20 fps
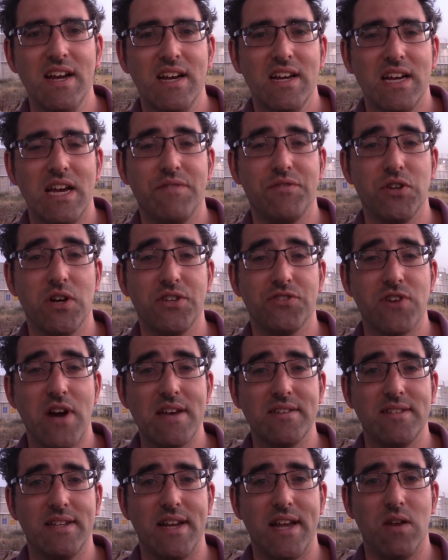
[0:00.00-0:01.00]
If you're
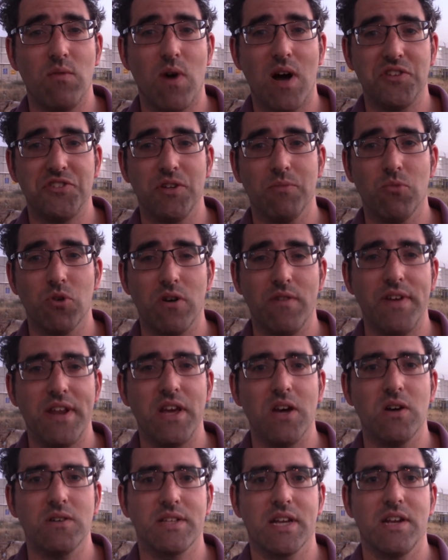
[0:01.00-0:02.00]
interested in watching more
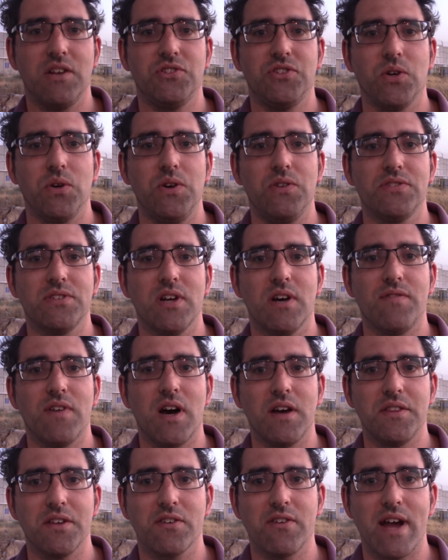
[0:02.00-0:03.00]
videos, I'm going to show you stuff
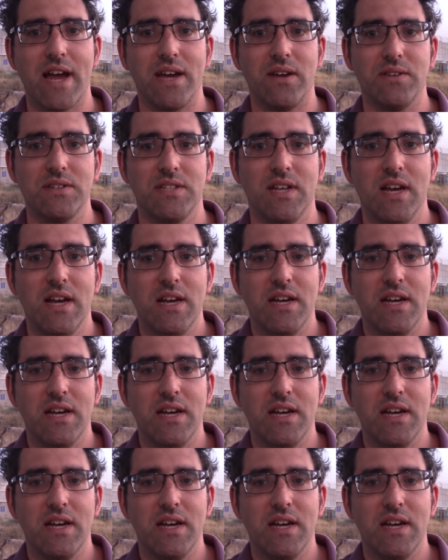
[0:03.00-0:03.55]
on the ground